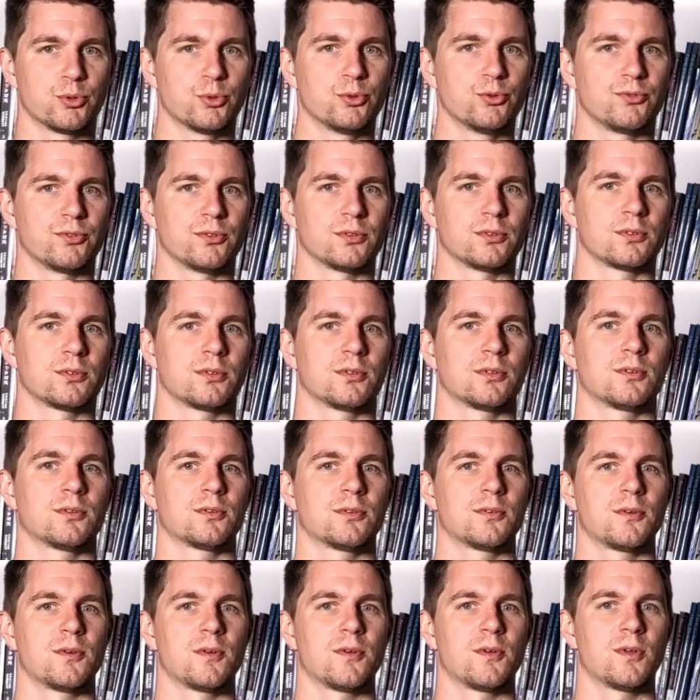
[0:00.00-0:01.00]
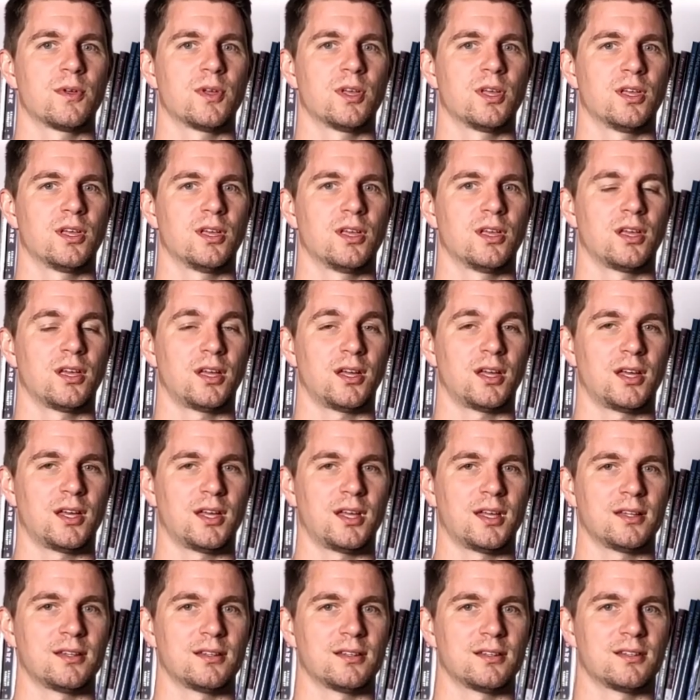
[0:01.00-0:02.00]
proven.
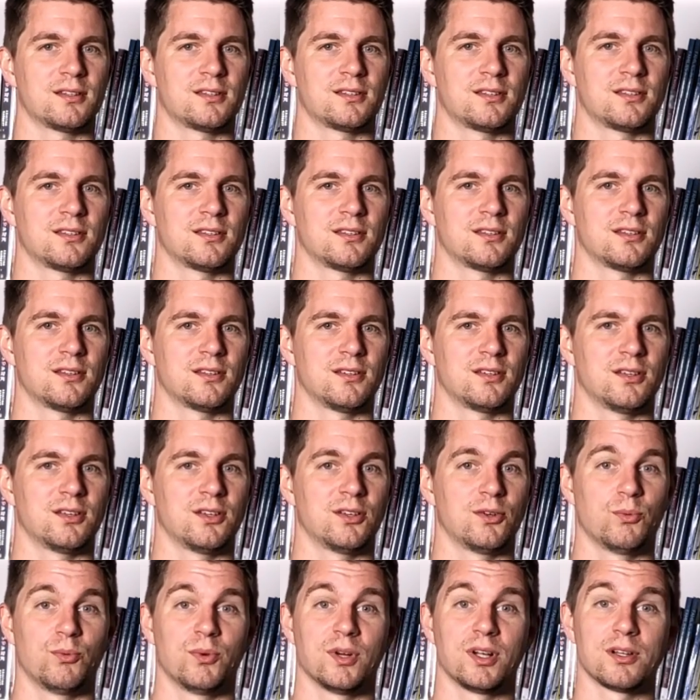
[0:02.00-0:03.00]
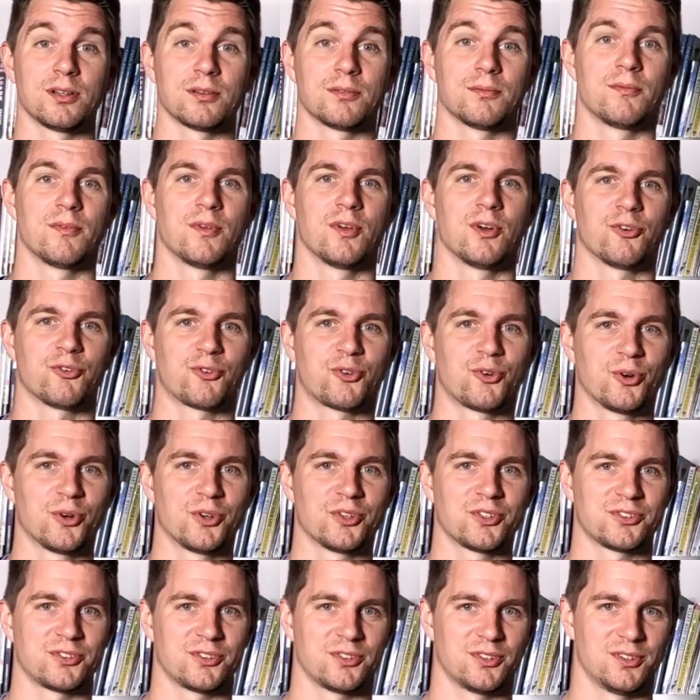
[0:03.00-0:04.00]
And, well, of
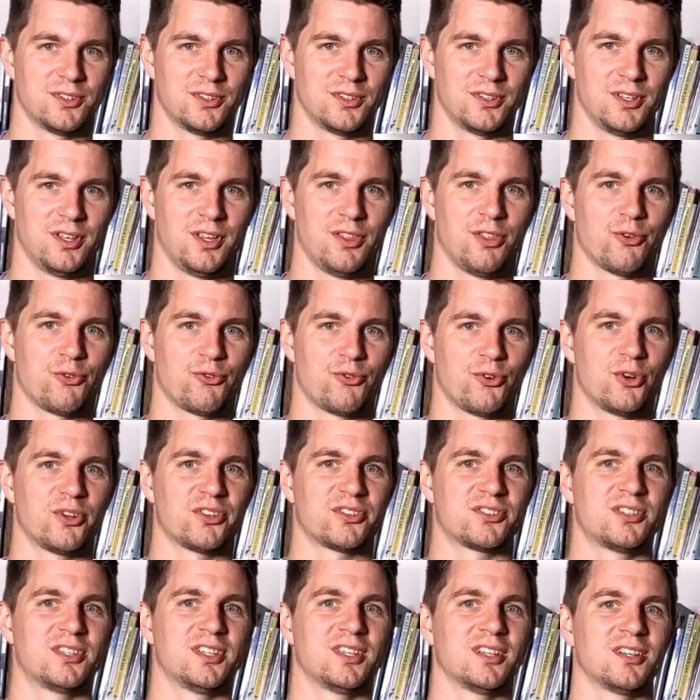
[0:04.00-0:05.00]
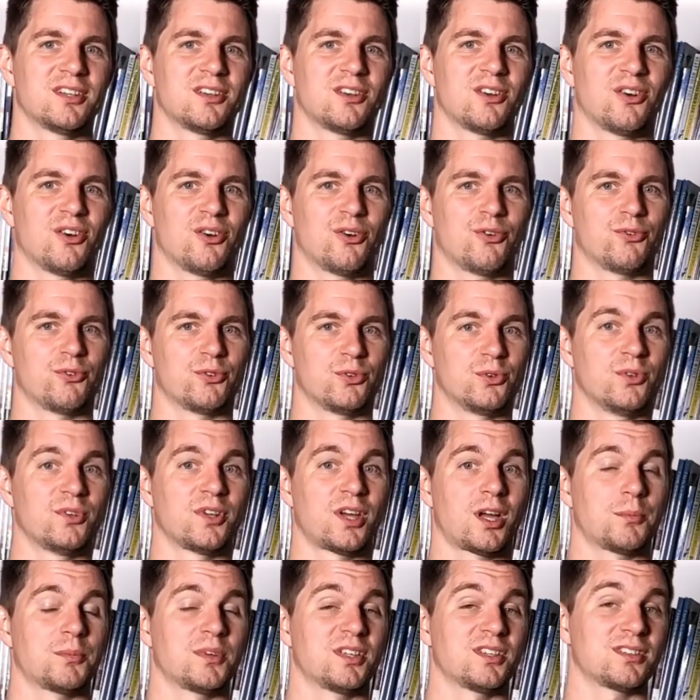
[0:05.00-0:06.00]
course, in the first year of
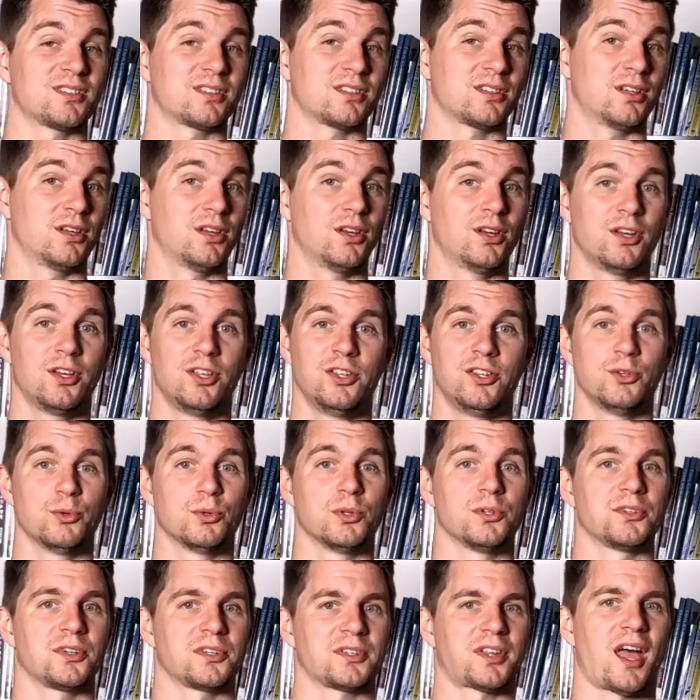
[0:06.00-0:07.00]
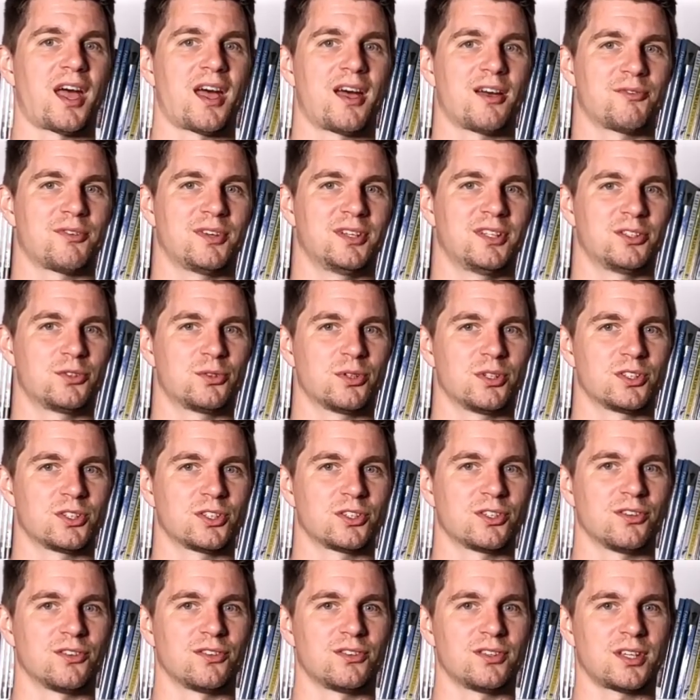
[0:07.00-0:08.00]
Dynamis, you will not have any
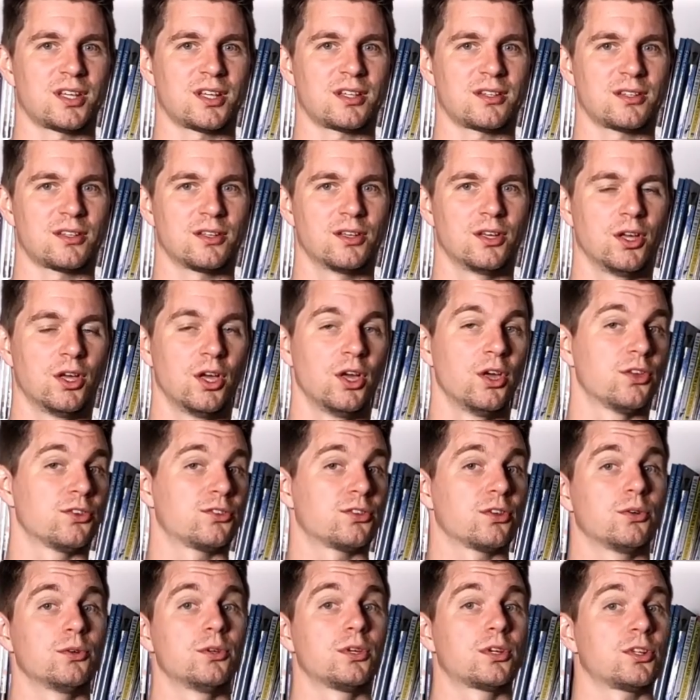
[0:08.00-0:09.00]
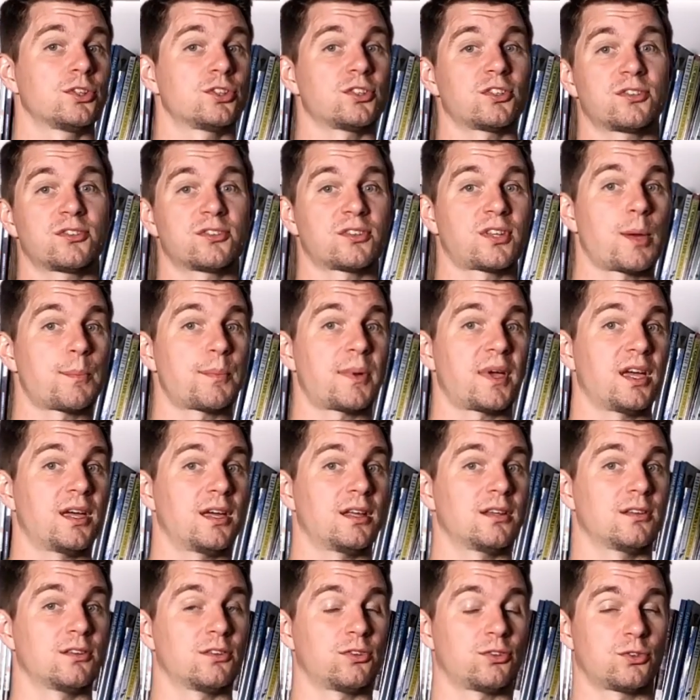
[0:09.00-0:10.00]
traditions yet, so you can just skip
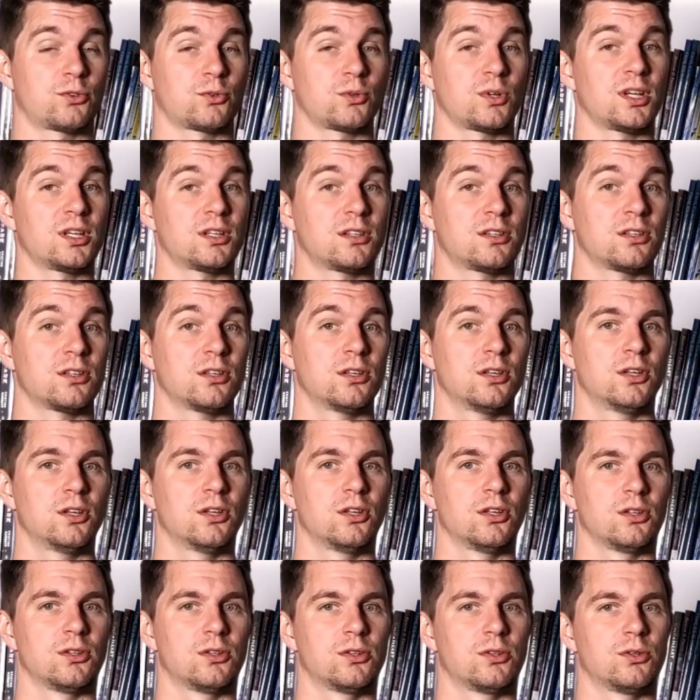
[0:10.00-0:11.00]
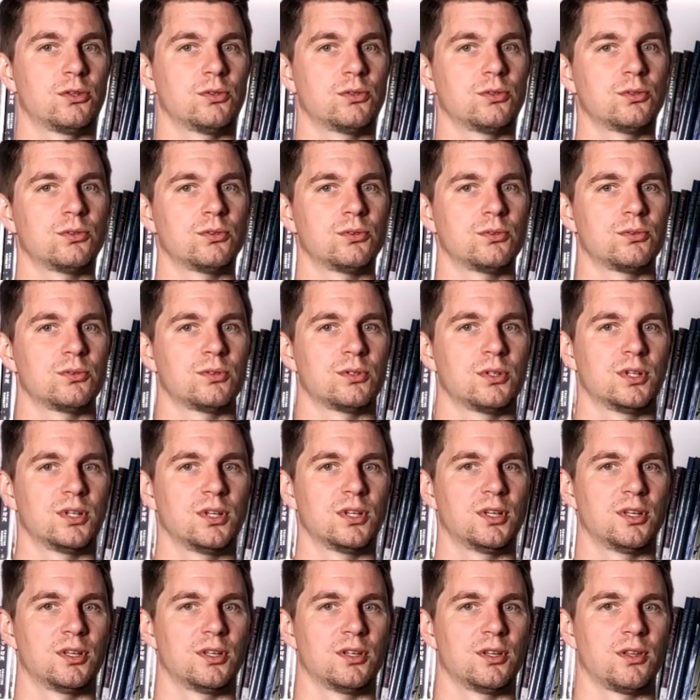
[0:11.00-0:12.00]
ahead straight to
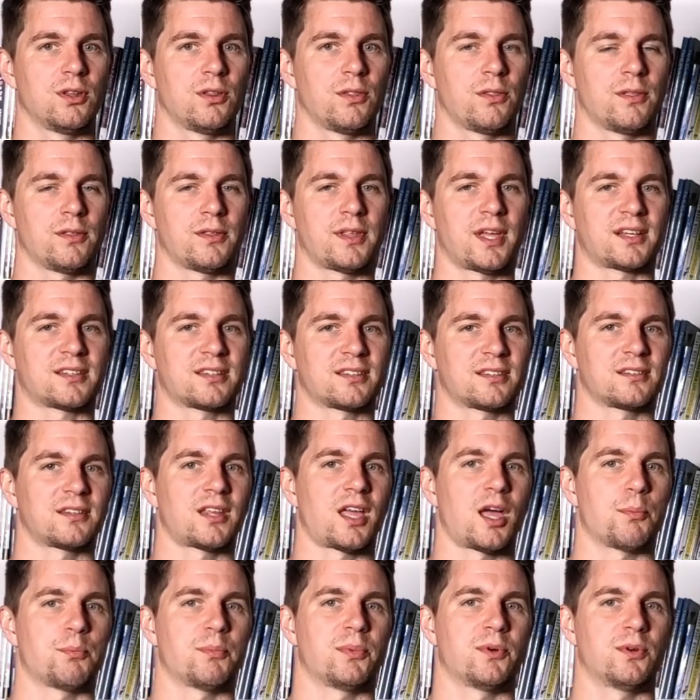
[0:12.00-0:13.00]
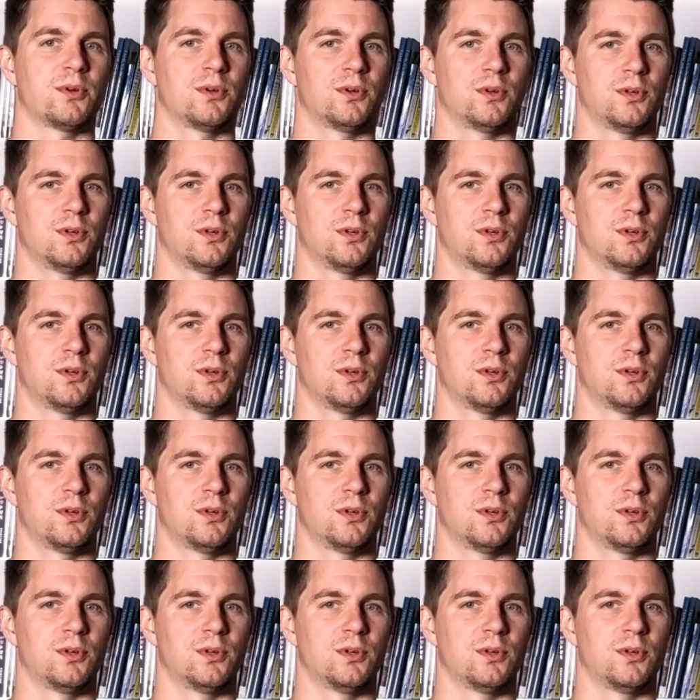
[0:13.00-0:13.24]
the next step,